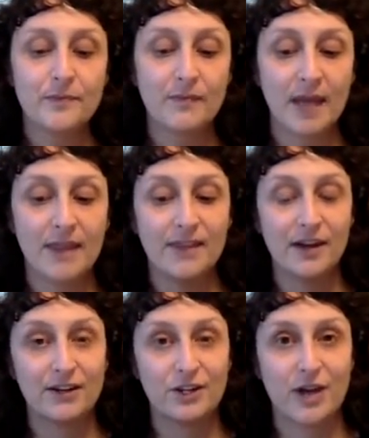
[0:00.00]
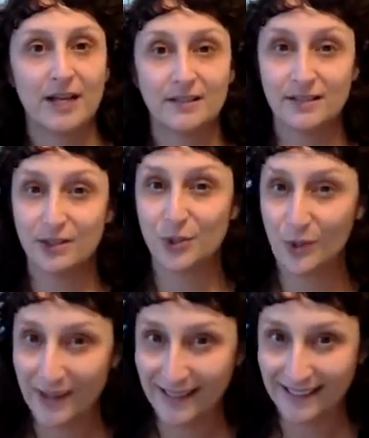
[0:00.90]
they're attracted to
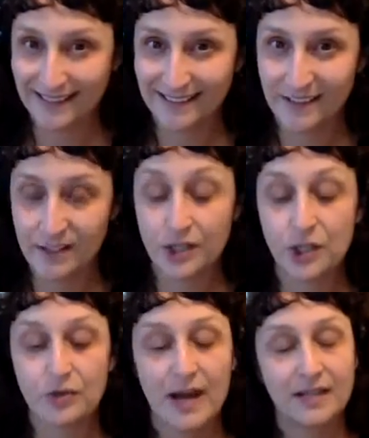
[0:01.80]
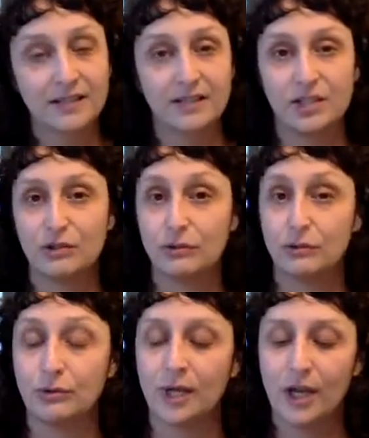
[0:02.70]
joy. They're attracted
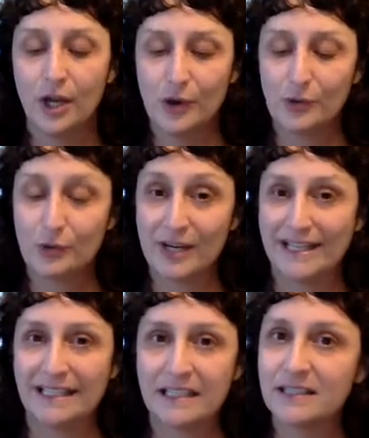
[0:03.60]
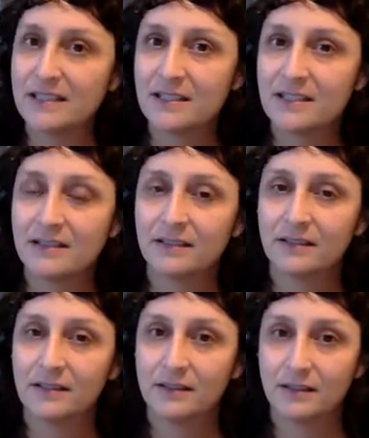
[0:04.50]
to radiance.
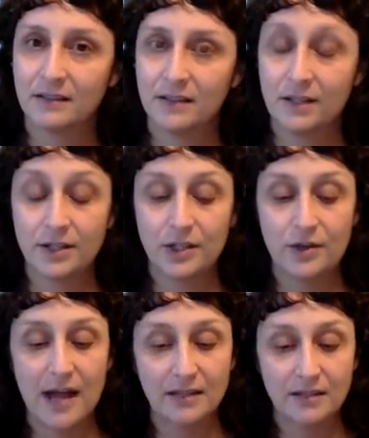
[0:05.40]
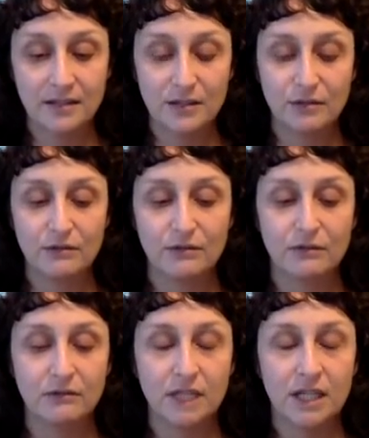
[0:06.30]
They're attracted
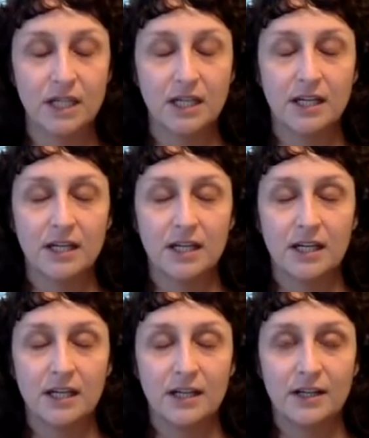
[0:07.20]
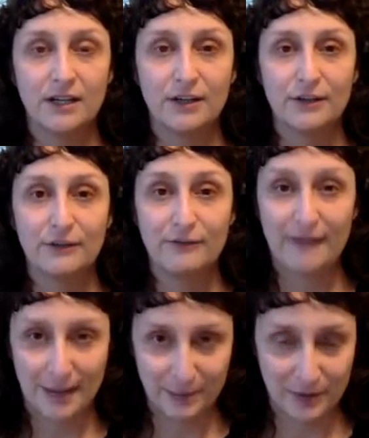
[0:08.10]
to
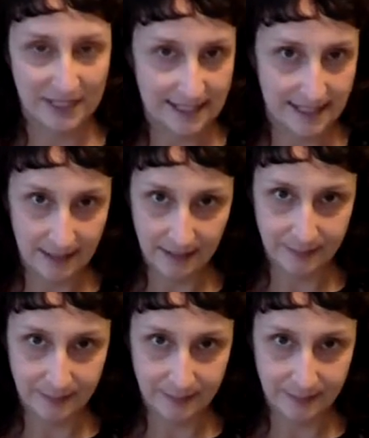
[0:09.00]
vibrancy.